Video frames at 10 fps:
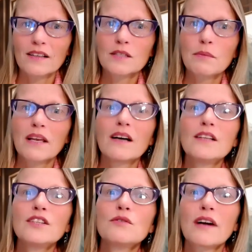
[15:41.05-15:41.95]
it's
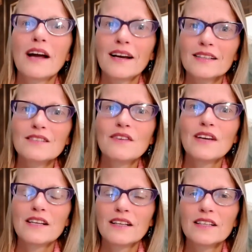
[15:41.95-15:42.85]
because you are
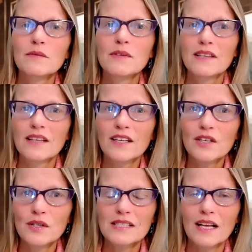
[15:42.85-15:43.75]
activating it
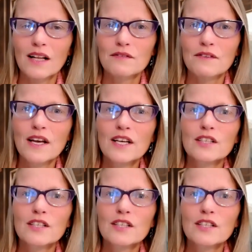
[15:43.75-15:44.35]
within yourself.